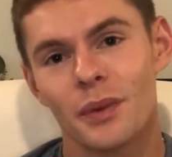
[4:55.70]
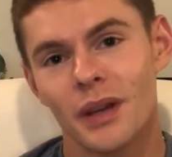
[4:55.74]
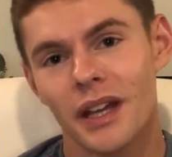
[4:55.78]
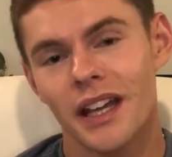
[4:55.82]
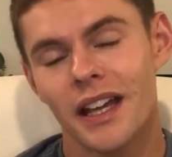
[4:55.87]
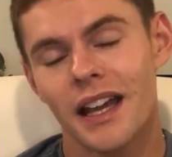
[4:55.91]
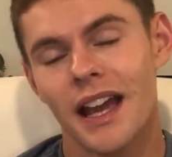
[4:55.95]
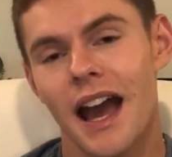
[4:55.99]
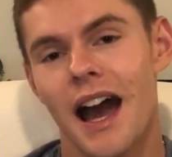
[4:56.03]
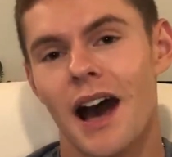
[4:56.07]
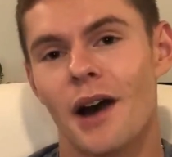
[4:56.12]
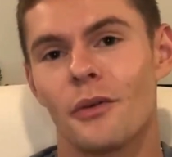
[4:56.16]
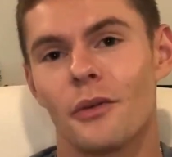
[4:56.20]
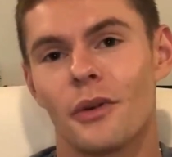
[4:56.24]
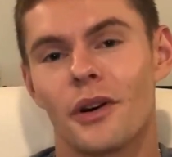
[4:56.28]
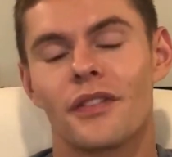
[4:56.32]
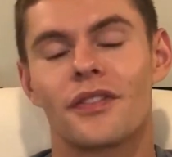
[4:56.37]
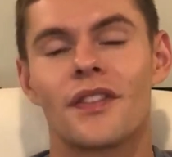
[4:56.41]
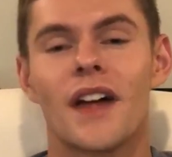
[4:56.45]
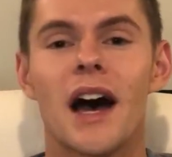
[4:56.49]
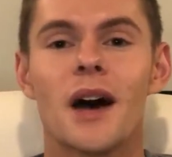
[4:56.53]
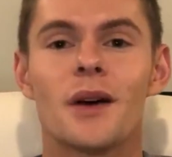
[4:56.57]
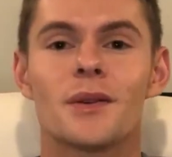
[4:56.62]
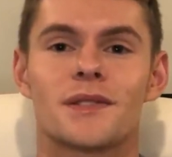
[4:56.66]
be at
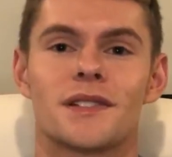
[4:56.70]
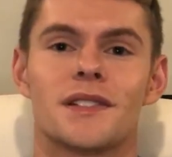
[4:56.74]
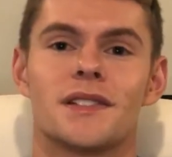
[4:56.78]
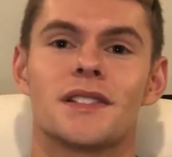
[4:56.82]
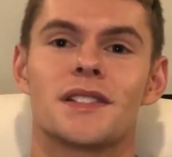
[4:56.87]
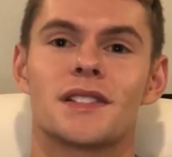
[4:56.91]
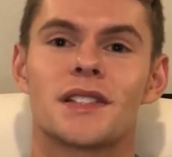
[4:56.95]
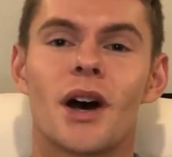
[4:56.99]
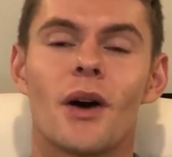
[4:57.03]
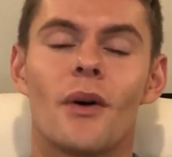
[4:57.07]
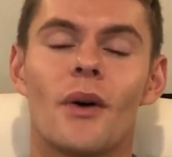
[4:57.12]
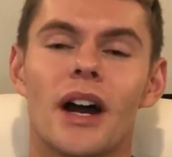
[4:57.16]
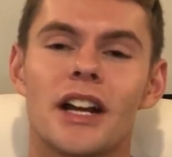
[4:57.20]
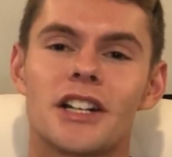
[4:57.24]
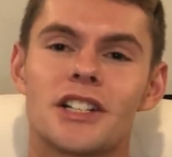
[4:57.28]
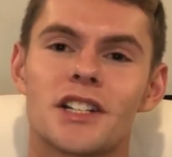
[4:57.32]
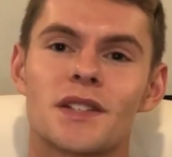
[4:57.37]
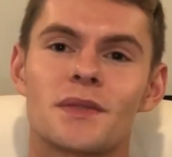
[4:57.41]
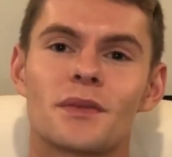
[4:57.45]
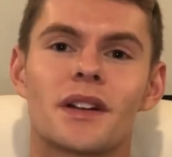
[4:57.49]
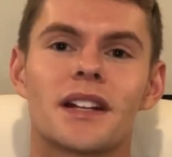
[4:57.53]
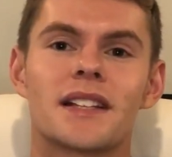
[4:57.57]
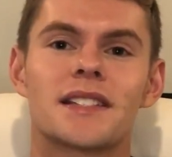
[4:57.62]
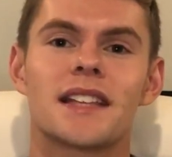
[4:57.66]
1,000. So I
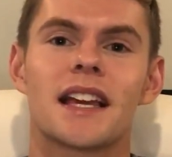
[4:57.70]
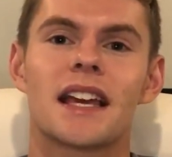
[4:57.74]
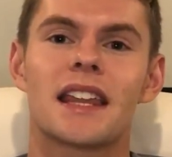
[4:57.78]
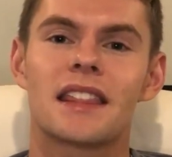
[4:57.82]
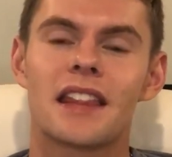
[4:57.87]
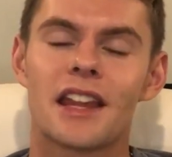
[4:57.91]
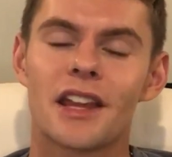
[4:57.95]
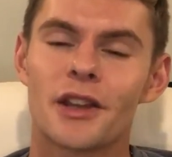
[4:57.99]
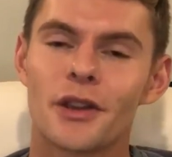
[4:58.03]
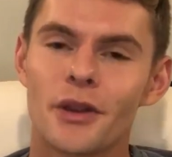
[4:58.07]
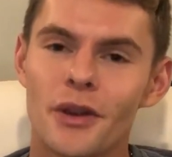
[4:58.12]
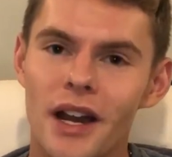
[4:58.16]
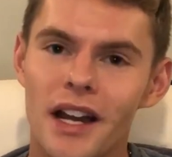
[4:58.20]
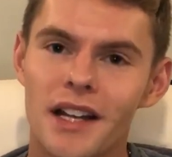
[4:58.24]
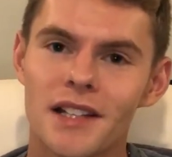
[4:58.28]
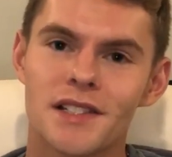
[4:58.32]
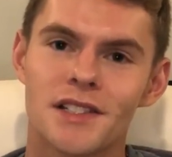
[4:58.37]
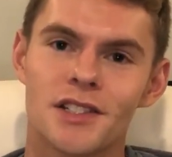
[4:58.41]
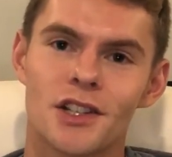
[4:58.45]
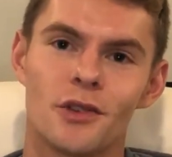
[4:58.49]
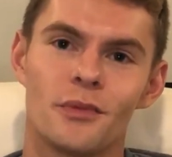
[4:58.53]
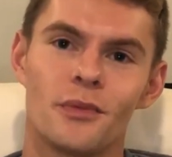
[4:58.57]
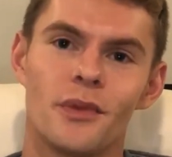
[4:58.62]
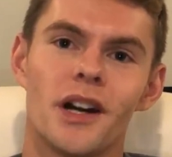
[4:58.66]
just want to say thank you
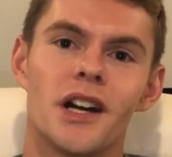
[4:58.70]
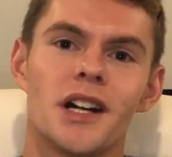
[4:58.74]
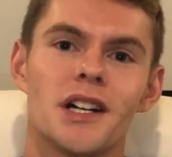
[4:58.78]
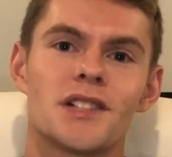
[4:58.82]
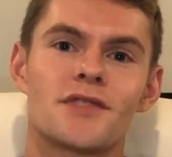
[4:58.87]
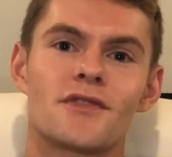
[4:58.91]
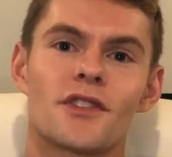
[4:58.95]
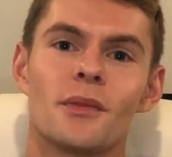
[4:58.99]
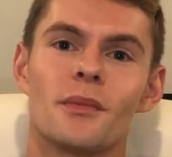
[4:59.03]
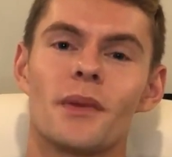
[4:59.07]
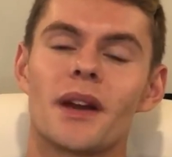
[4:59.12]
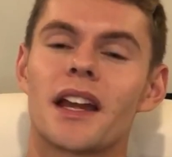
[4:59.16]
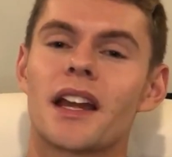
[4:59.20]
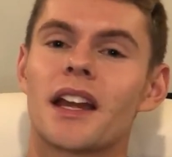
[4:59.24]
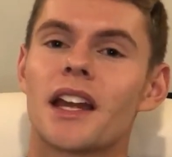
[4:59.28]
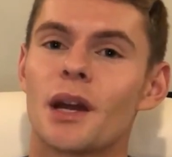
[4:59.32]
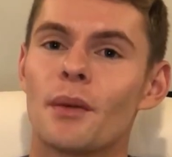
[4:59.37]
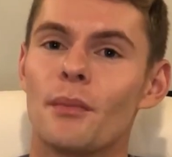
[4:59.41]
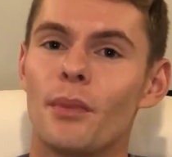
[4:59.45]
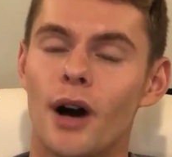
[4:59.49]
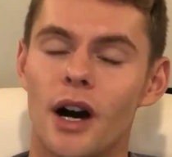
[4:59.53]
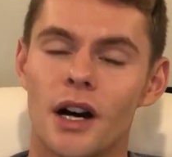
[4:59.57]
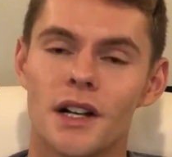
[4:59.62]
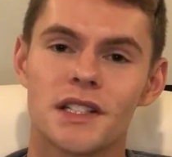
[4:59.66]
guys so much for making
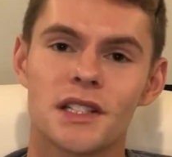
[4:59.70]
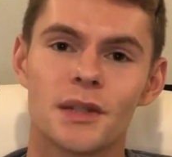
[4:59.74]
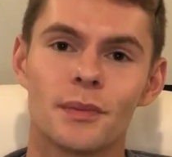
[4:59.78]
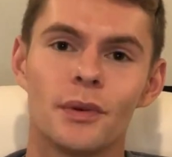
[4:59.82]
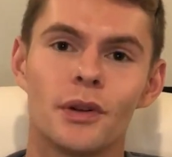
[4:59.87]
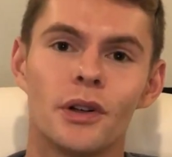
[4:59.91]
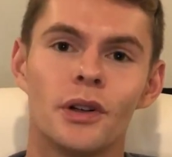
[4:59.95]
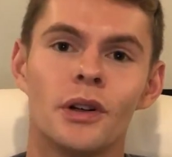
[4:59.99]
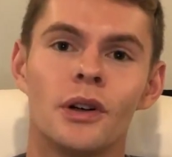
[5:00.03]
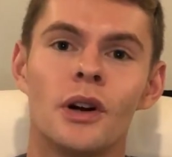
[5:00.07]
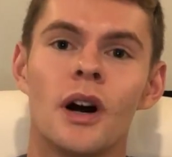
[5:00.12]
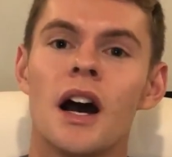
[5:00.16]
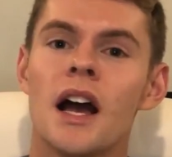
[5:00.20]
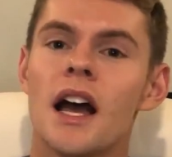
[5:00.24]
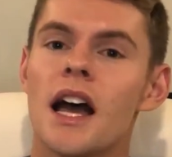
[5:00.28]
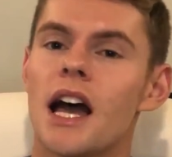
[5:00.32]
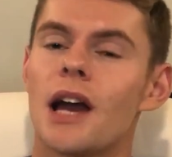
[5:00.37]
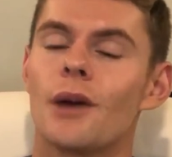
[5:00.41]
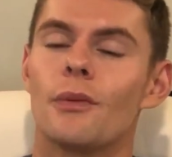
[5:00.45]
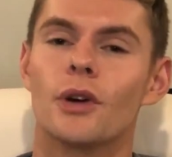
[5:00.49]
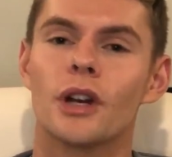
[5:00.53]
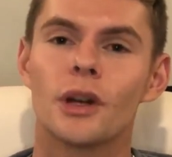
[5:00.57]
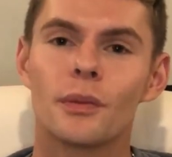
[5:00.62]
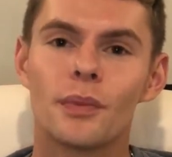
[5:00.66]
it possible.
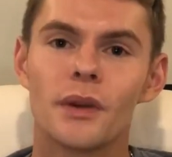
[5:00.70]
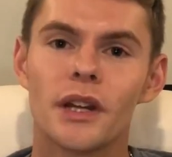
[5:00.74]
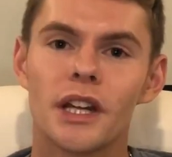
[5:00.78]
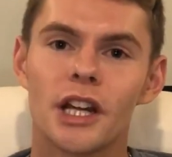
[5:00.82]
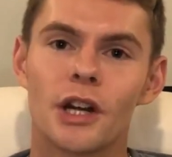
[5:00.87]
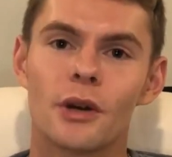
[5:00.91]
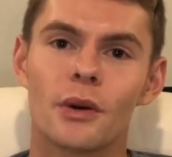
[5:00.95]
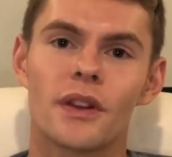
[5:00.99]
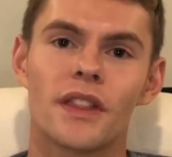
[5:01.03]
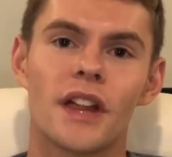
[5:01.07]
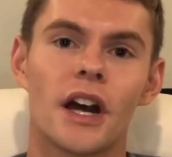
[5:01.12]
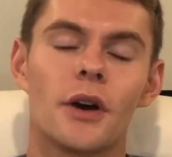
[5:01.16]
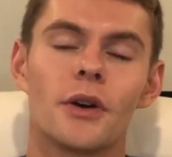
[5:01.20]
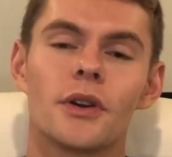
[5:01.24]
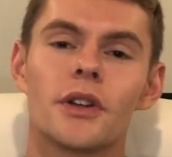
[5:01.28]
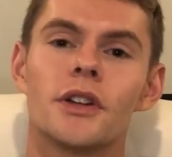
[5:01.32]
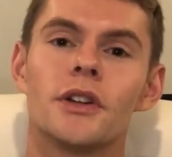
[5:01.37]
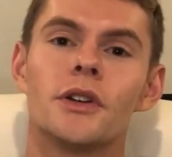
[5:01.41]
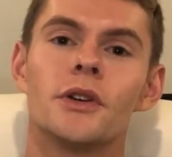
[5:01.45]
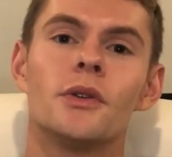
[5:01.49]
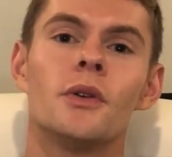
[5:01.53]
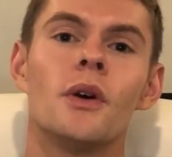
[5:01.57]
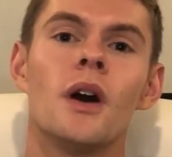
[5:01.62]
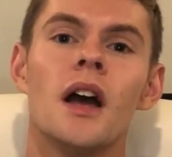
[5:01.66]
I wouldn't be here without
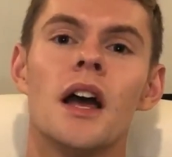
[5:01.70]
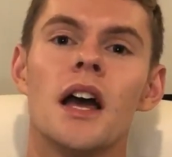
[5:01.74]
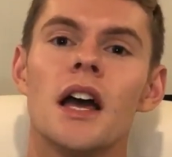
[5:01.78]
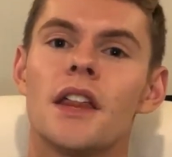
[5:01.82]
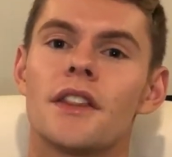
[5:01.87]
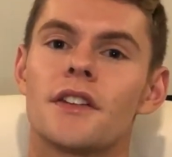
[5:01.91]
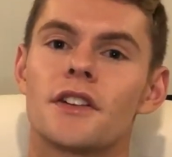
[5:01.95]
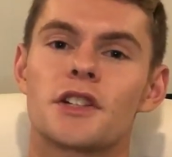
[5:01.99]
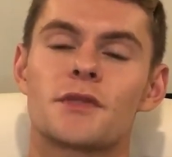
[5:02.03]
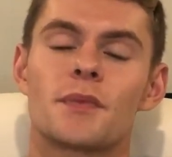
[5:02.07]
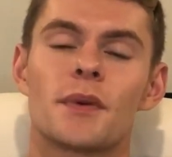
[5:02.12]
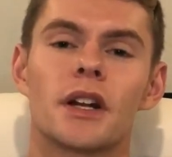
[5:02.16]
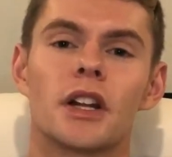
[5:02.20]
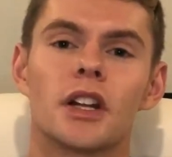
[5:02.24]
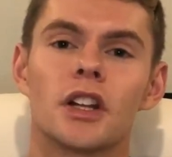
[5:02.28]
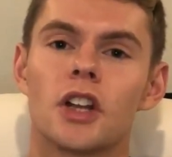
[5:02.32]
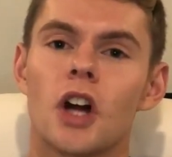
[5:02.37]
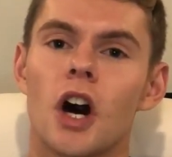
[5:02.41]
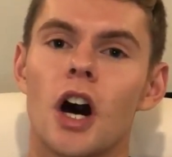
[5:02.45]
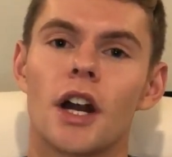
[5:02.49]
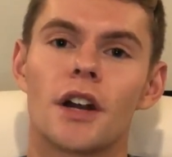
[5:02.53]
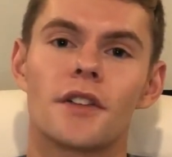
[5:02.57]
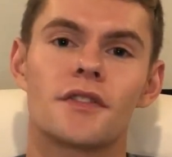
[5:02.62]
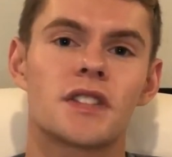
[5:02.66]
you. There's been a
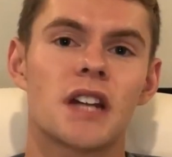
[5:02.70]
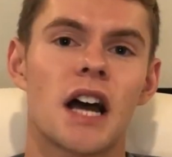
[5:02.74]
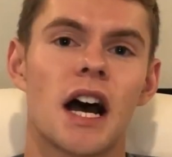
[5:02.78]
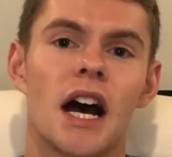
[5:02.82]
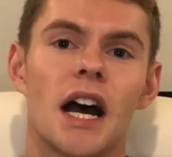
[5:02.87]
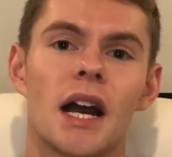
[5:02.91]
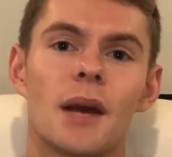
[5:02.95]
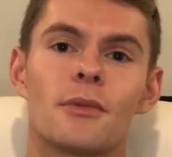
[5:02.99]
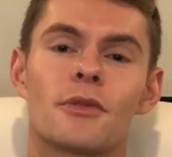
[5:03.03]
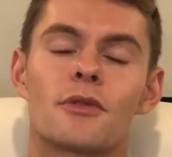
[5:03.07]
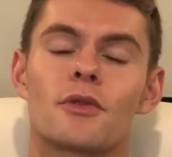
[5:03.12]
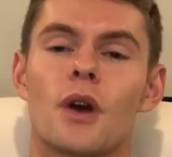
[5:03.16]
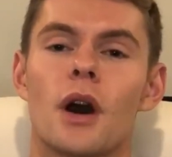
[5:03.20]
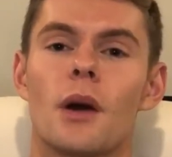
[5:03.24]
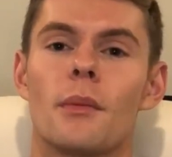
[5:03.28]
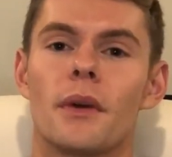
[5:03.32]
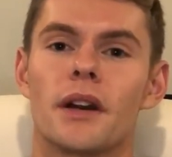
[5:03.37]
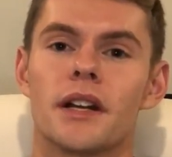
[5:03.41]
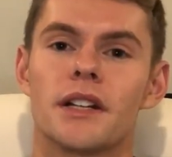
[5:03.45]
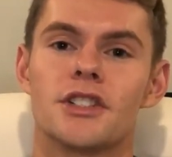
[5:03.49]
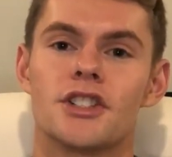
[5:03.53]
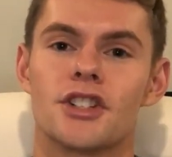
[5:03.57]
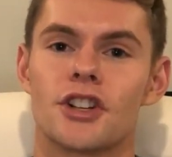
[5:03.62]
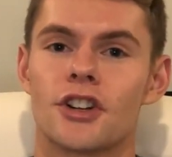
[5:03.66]
lot of time throughout my